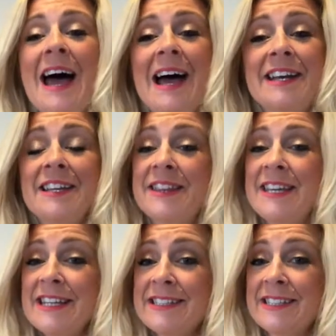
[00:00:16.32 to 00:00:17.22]
and
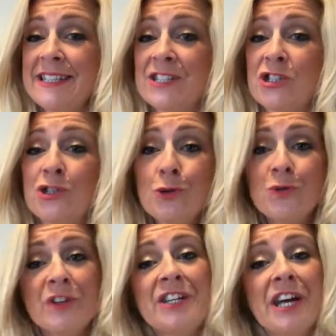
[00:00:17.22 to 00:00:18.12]
this is a
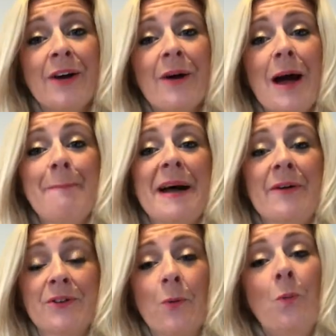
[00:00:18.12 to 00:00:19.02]
short video
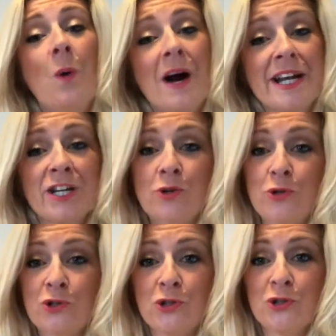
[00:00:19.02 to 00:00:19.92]
about why you
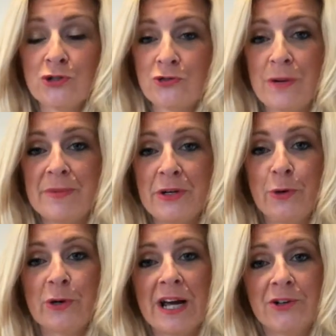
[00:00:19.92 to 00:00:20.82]
should trim
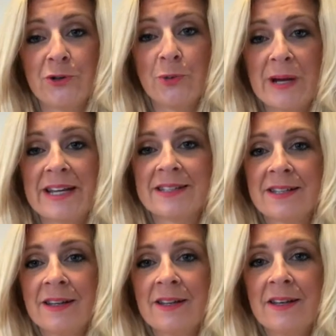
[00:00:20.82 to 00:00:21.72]
your candle
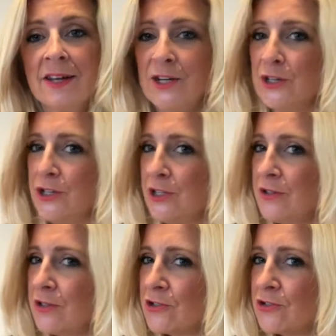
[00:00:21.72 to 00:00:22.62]
wicks. Are you
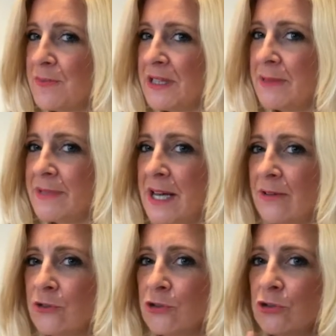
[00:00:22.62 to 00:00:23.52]
not trimming them down?